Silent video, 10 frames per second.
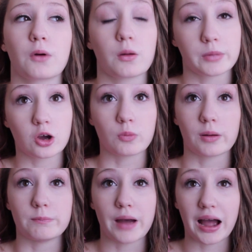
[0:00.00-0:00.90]
brought me home
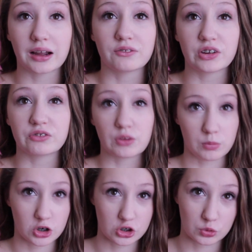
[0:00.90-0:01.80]
a bag of it from
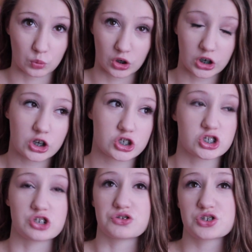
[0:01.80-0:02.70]
her work because
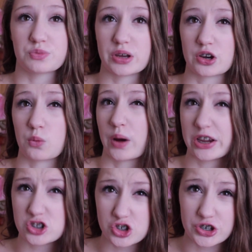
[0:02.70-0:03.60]
she used to be a
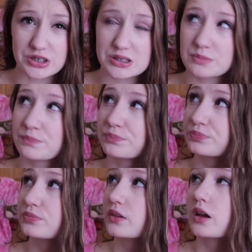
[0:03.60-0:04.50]
waitress,
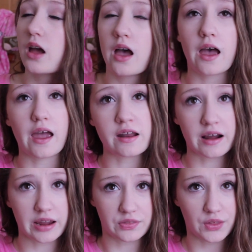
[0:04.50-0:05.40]
and
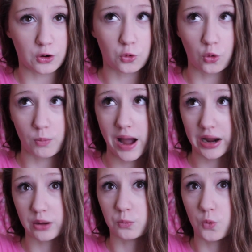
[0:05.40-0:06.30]
I ate that whole
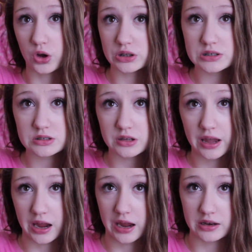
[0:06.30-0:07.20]
bag at once,
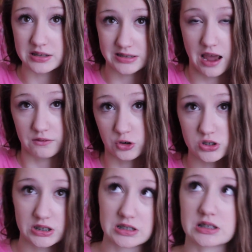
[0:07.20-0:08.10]
and it's ever
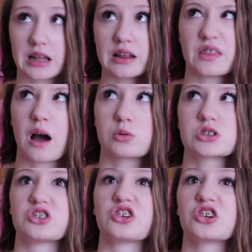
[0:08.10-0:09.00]
since then, and that
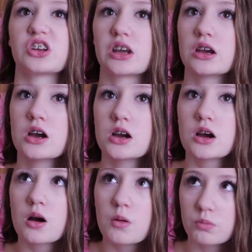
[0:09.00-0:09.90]
was literally
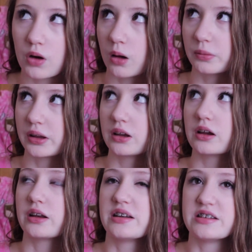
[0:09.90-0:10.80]

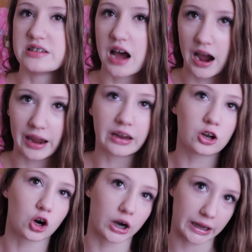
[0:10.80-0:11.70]
probably
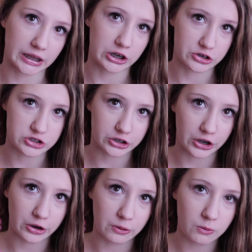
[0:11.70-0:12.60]
9 or 8 years
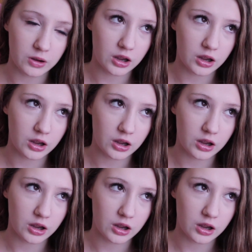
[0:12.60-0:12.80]
ago,